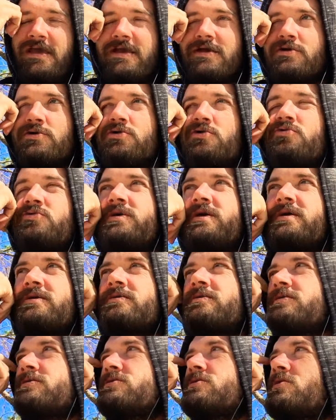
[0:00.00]

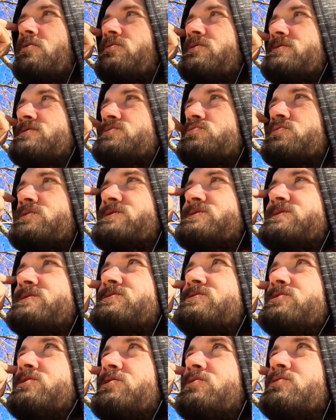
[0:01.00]
Including, you know, this
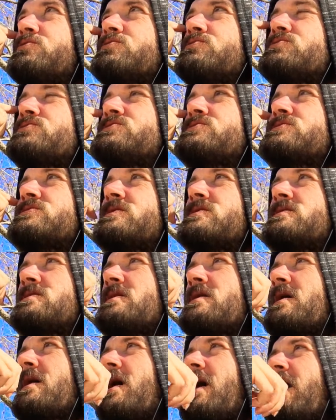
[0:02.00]
recent news,
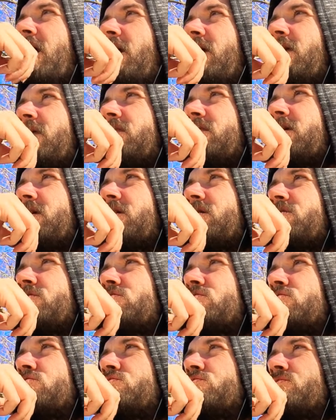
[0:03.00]
and
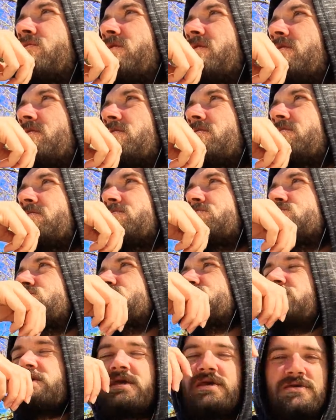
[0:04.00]
including
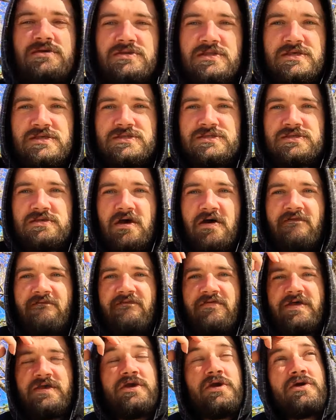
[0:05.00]
seeing this stuff.
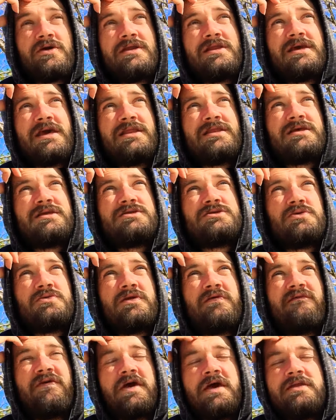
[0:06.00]
Like, you're going to get an
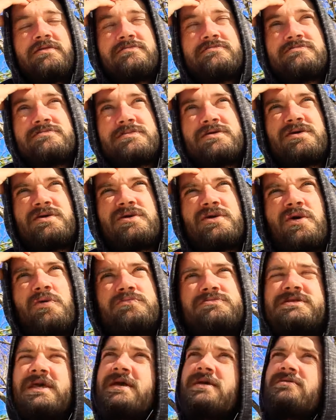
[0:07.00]
intuitive hit. You're going to
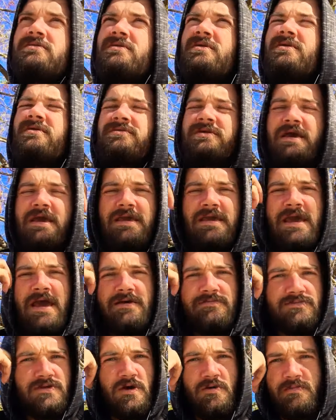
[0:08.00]
go, ding, okay,
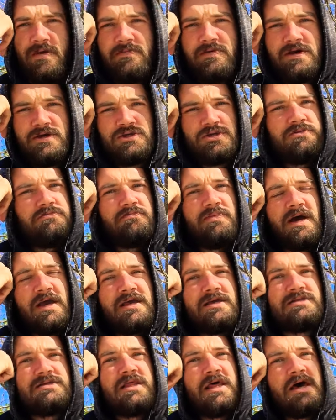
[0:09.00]
yeah, no, maybe I shouldn't buy
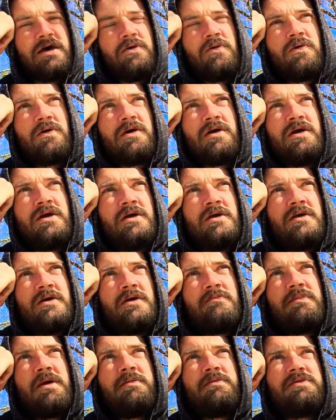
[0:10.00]
into that, or
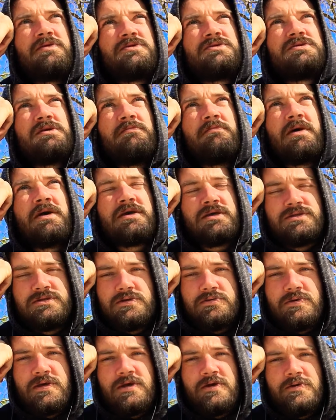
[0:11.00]
maybe there's something I can
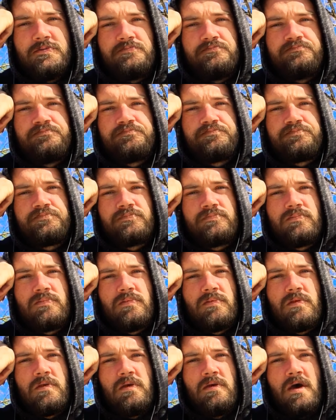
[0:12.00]
do here.
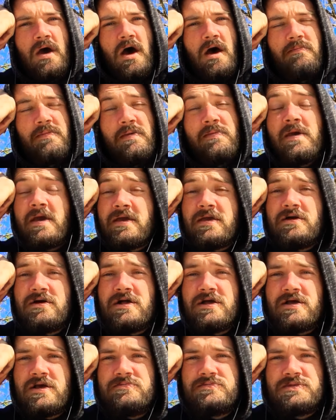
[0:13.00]
Maybe I can
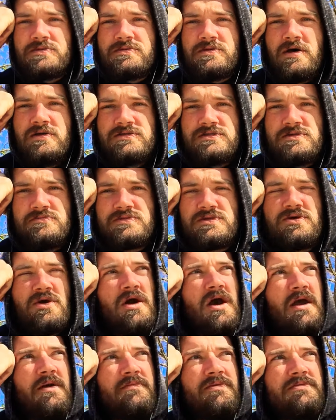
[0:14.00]
click
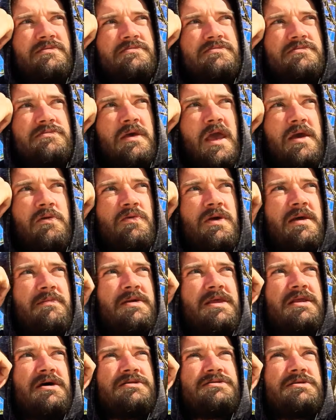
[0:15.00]
unsubscribe. And when I
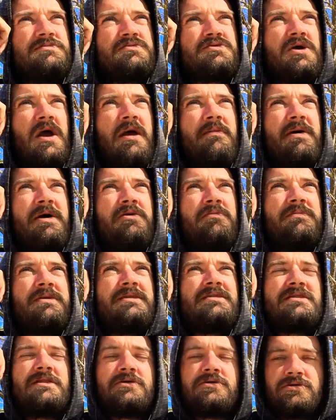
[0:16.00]
mean unsubscribe, I don't
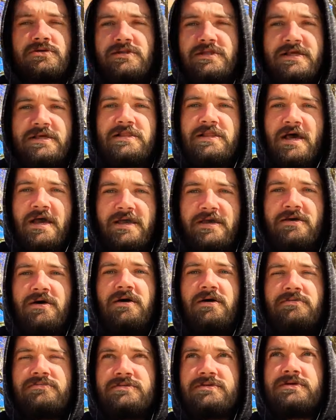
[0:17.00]
mean literally, like,
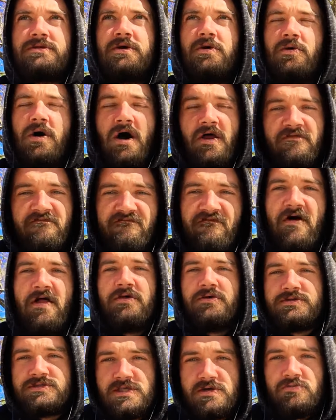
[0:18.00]
you know,
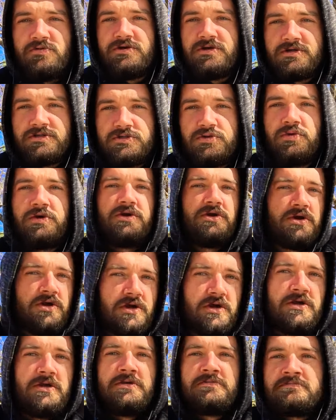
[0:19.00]
unfollow someone on
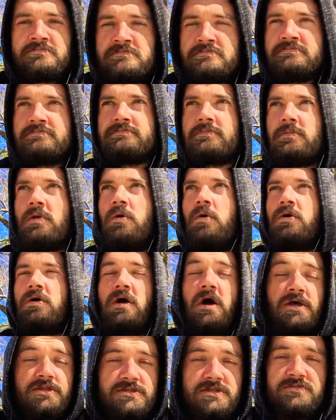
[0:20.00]
Twitter or
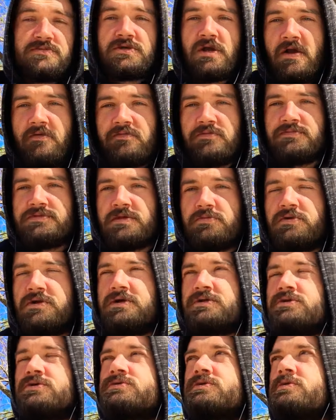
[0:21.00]
unsubscribe from someone
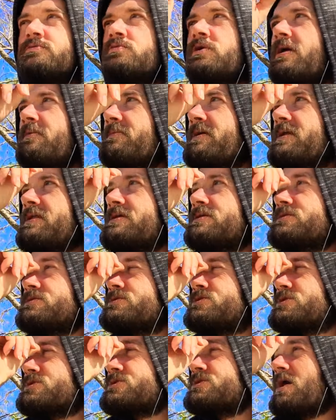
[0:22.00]
on YouTube. What I mean
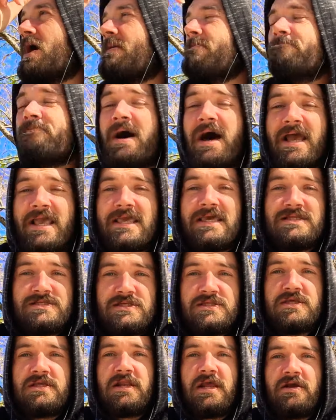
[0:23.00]
is just not buying
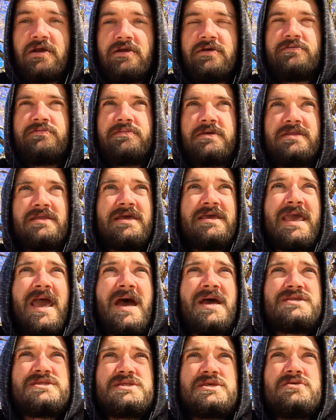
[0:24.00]
into the narrative. Being like,
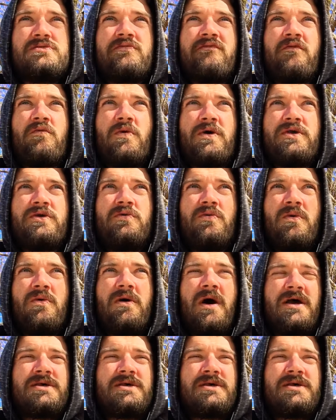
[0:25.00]
yeah, I see you for what you are.